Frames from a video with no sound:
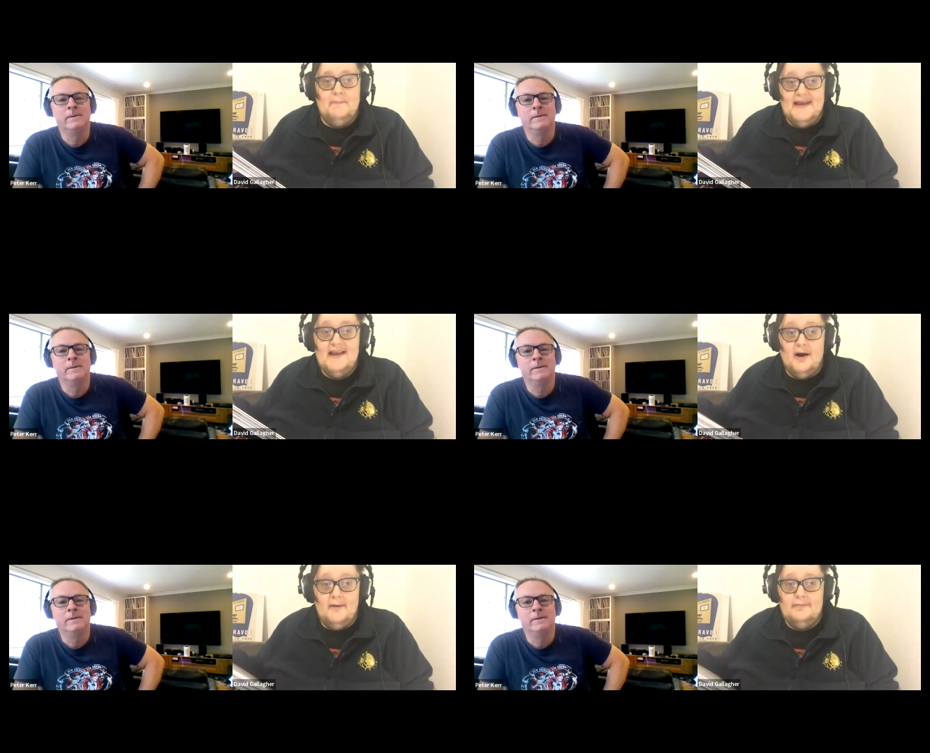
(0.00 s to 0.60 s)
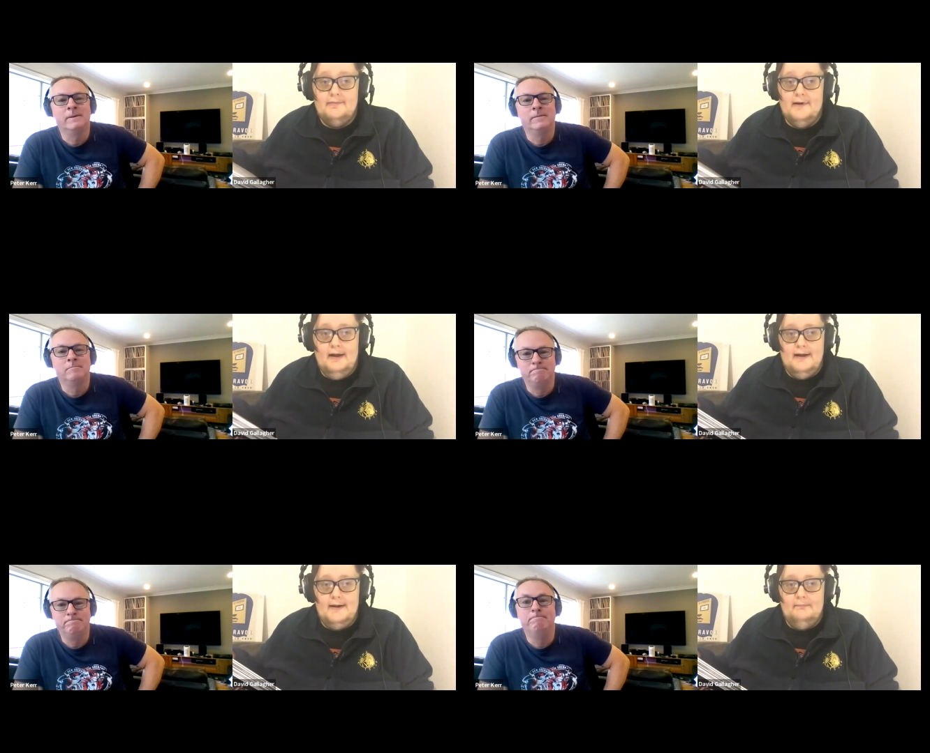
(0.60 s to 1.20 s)
Speaker 1: wearing makeup.
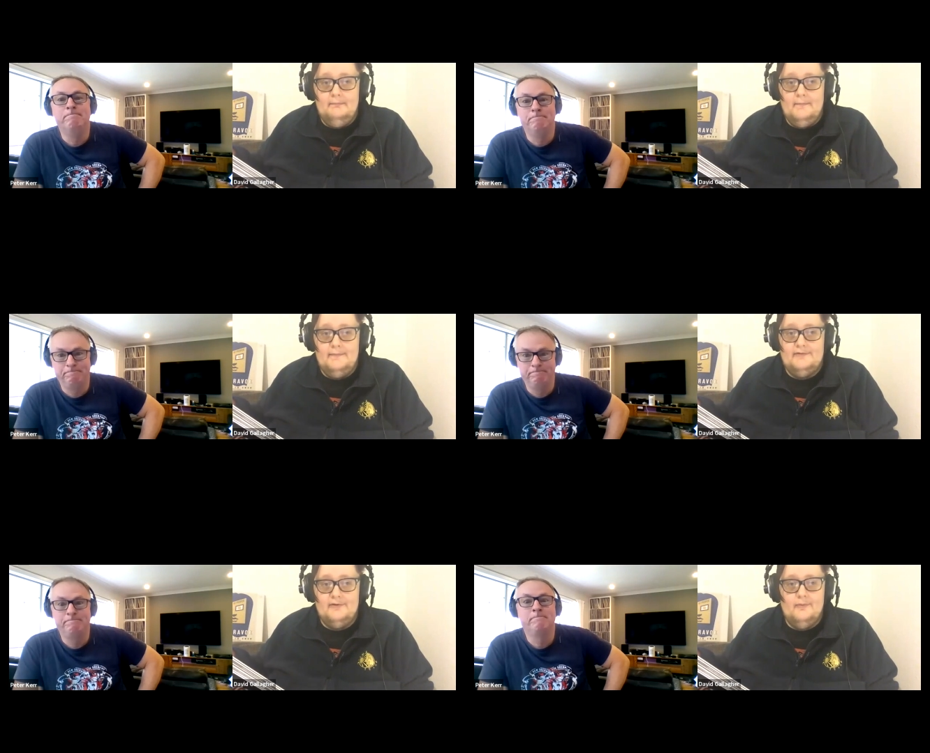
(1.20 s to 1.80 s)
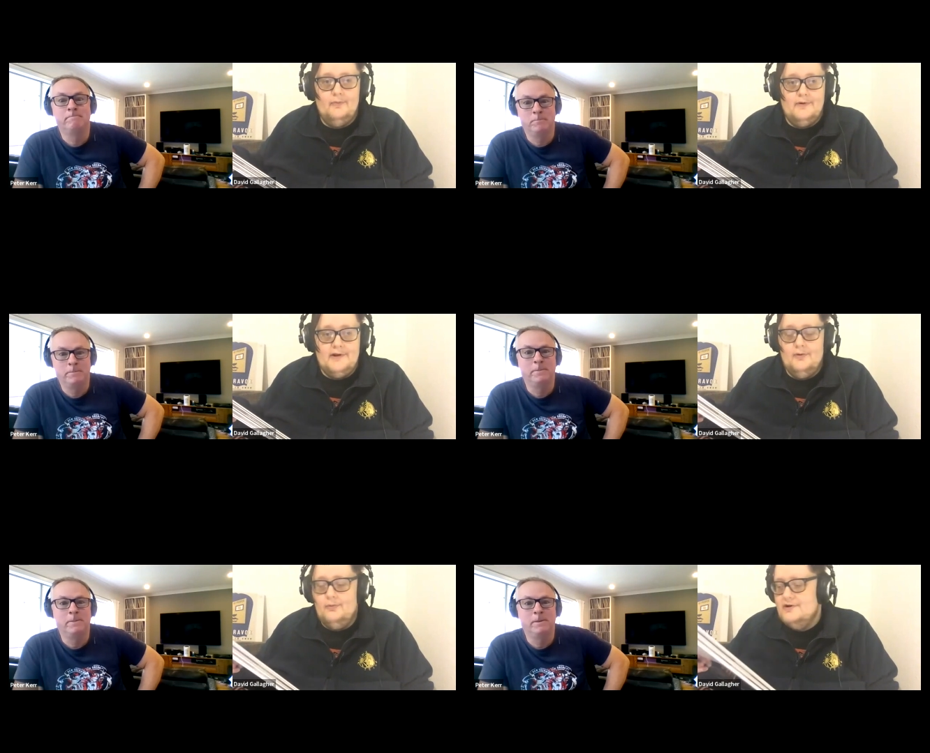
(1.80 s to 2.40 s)
Um, mm. So
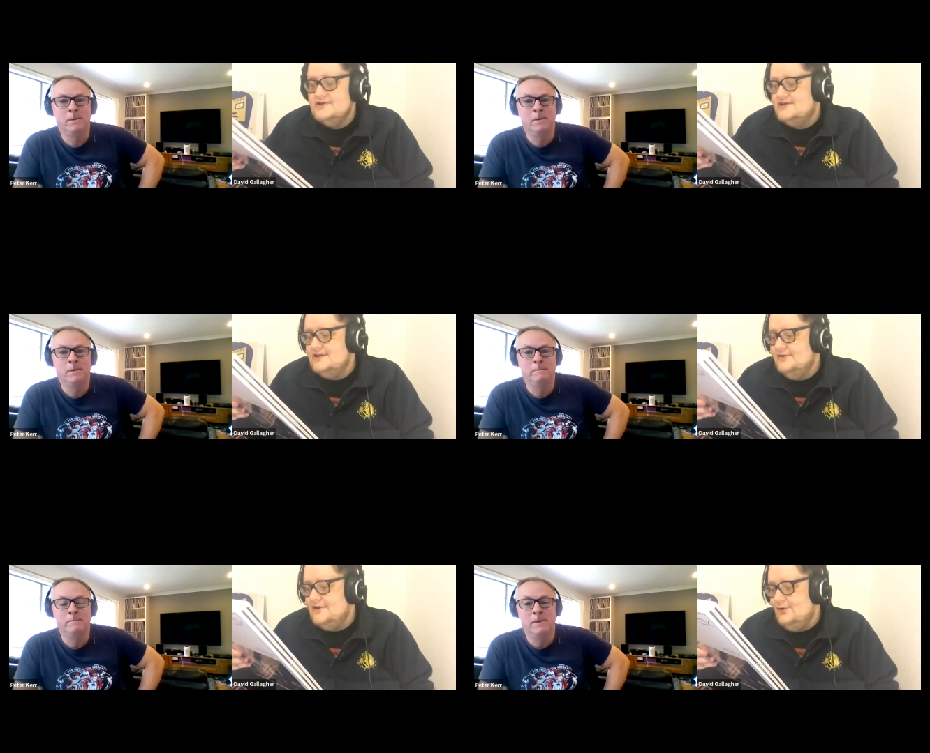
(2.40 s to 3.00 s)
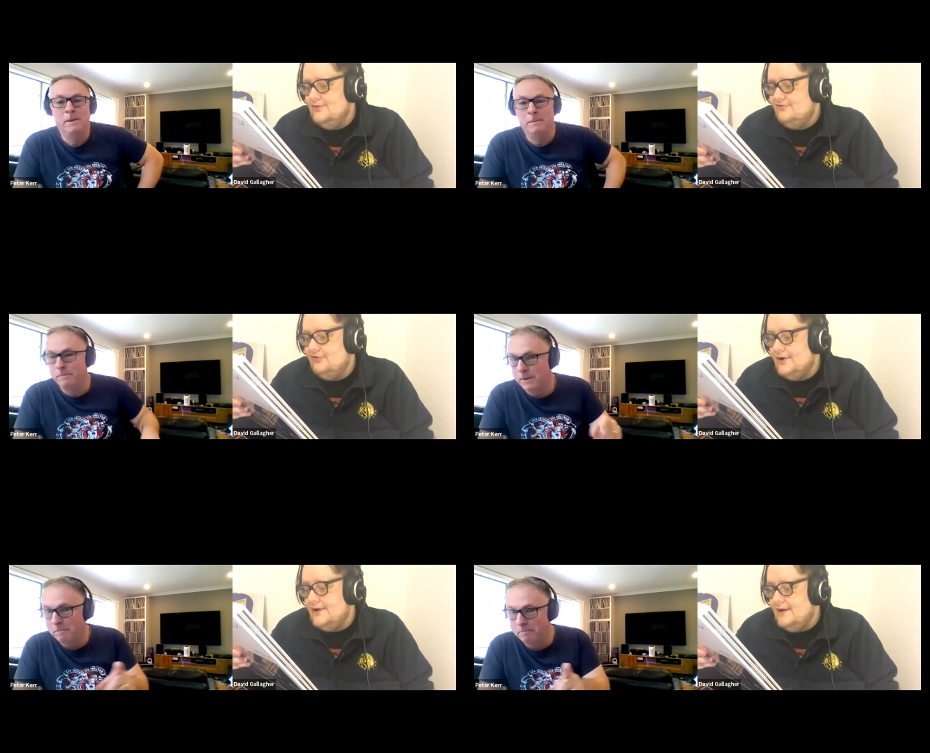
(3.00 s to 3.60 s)
you know what's you know they going
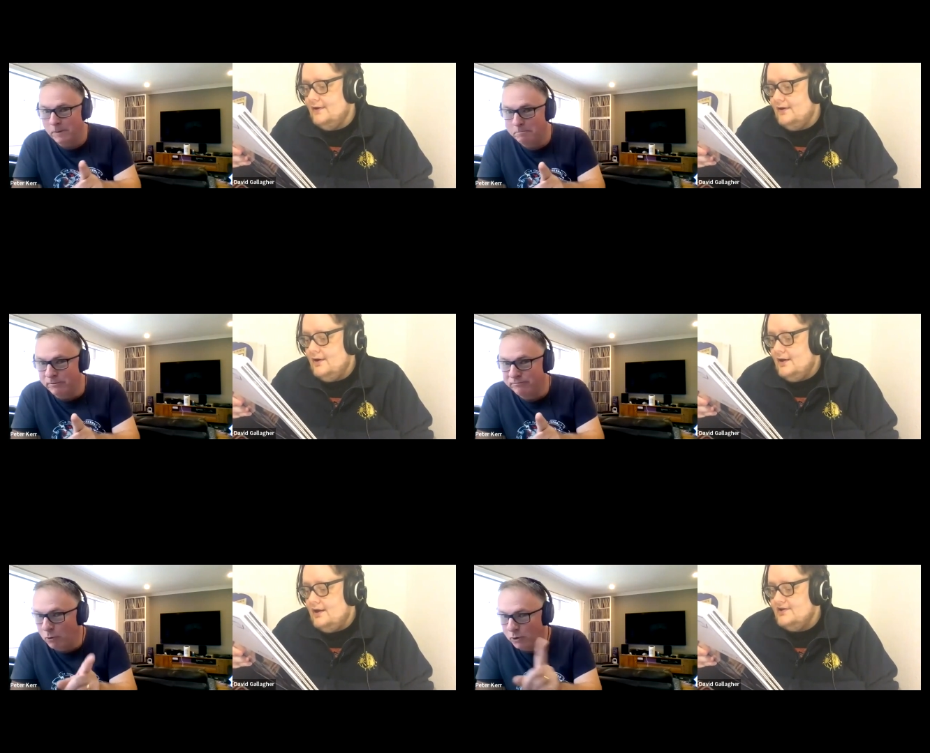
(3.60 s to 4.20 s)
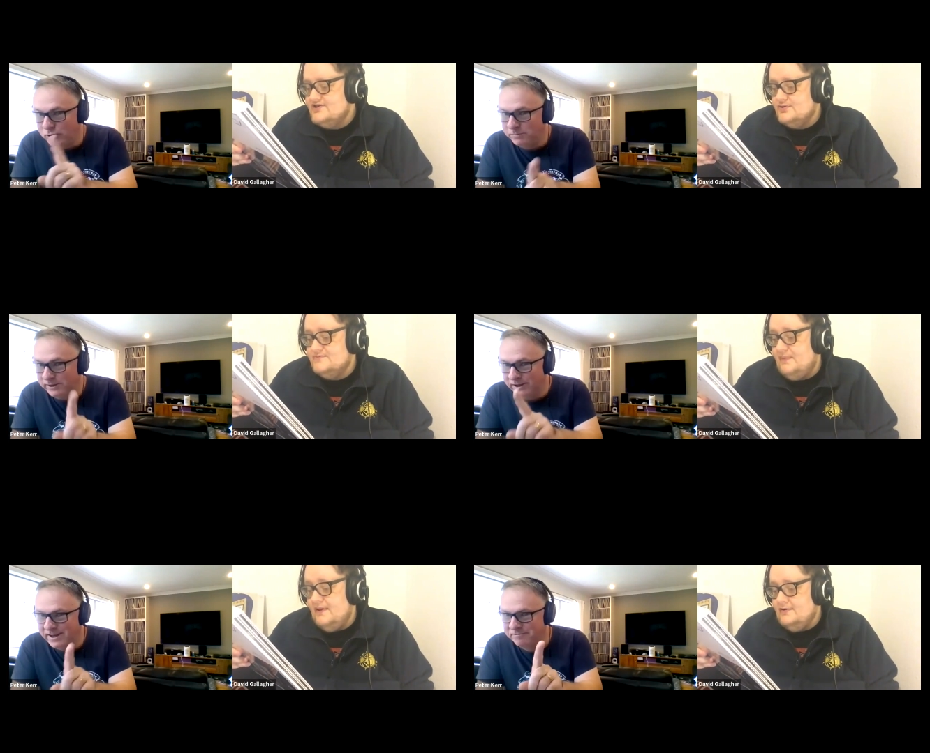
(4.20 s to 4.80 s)
for here before
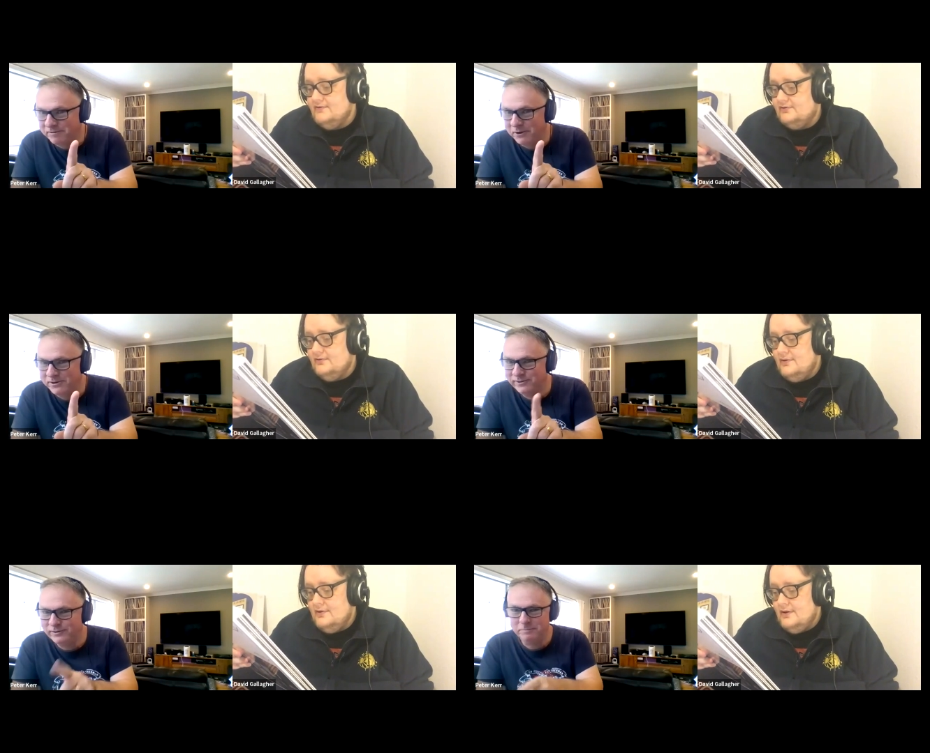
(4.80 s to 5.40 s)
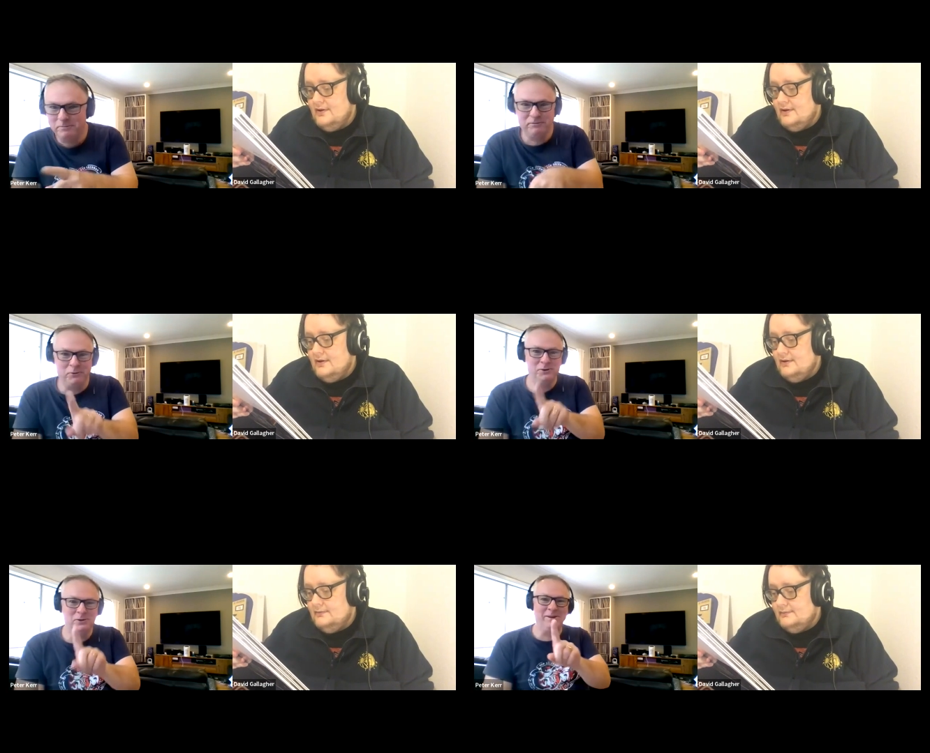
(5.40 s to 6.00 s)
Human League, folks.
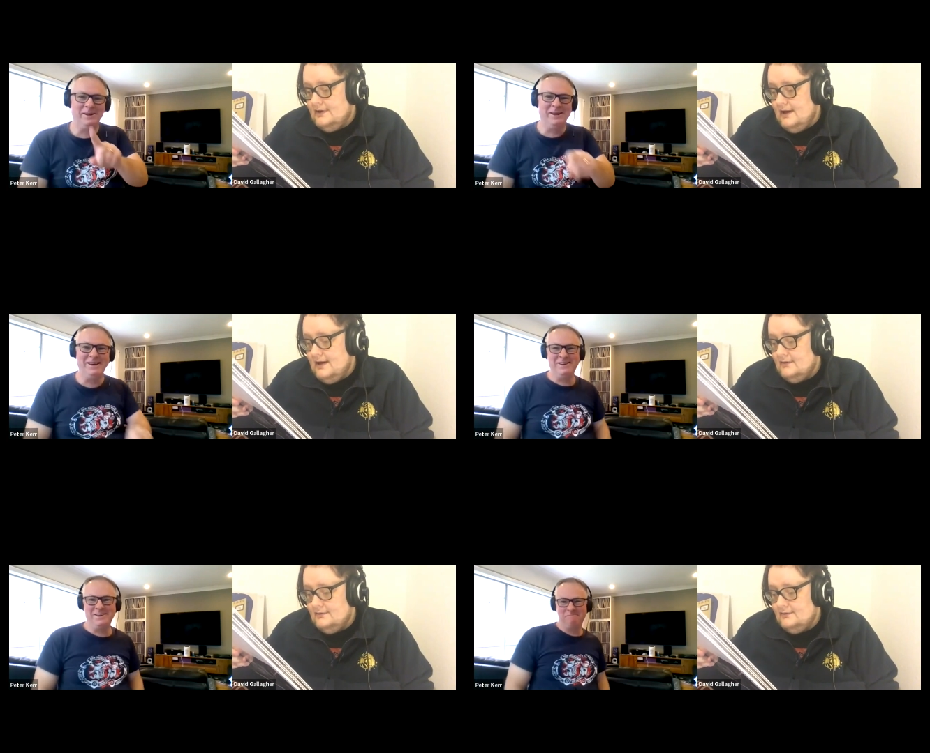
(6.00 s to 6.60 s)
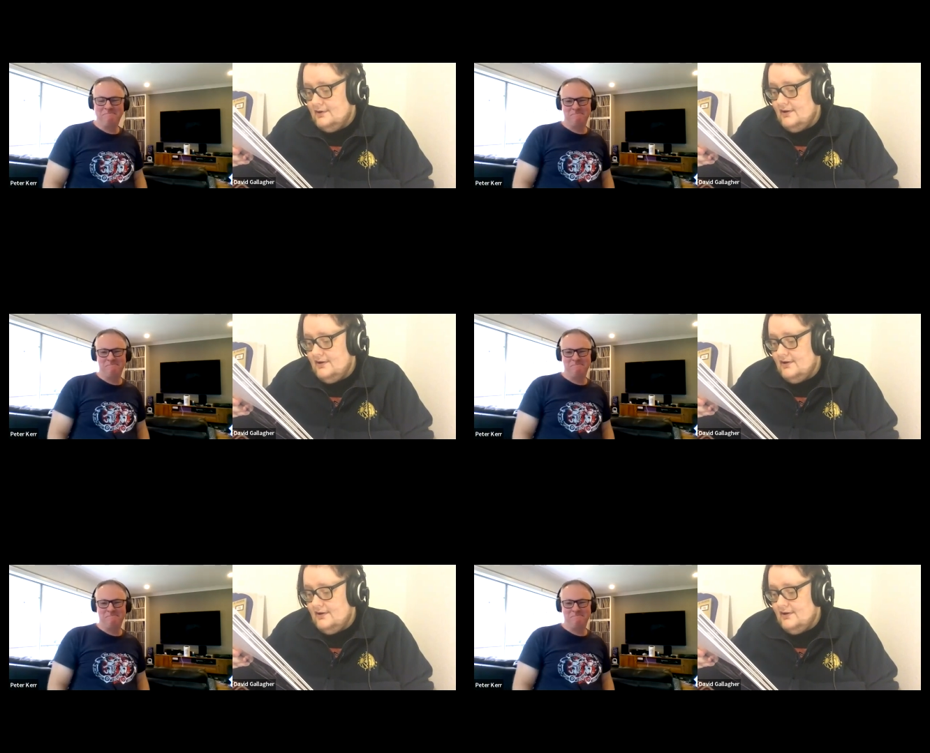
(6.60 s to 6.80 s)
Before Human League.